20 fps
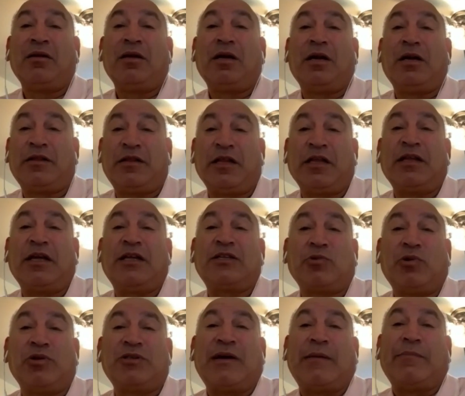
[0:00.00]
And I think that's
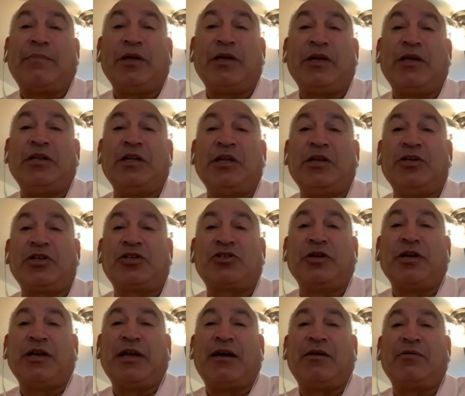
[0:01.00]
what's happening in the
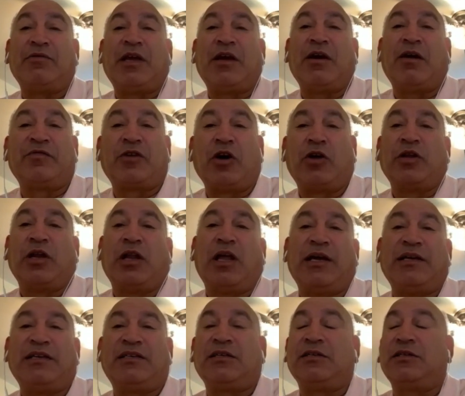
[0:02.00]
industry now. I've got the
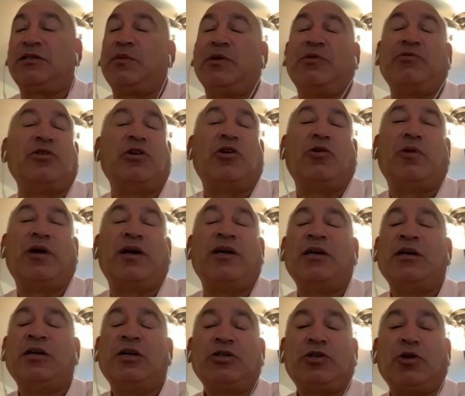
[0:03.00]
license, but there's nowhere.
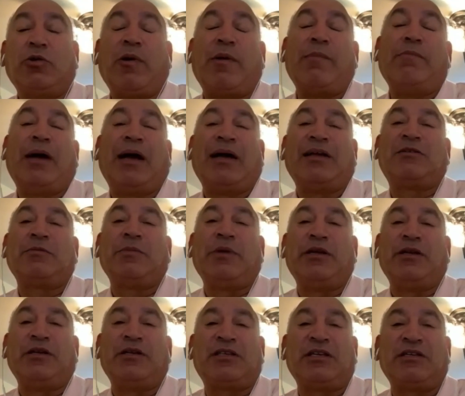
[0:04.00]
So I went back to being
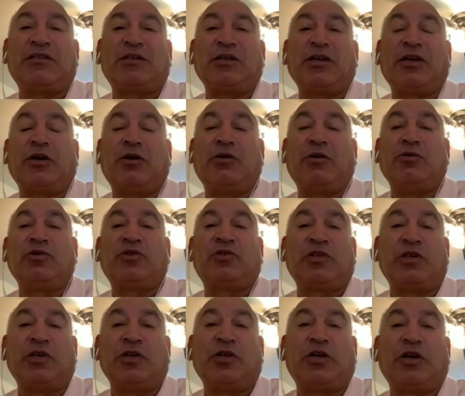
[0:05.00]
an assistant coach,
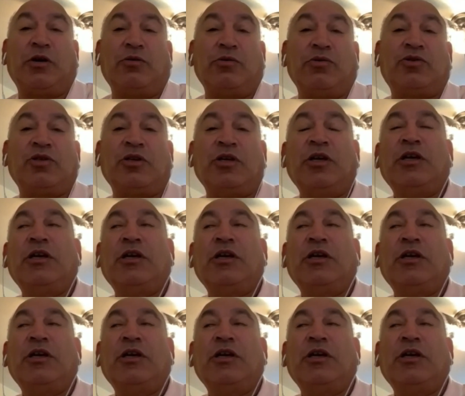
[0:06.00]
third coach.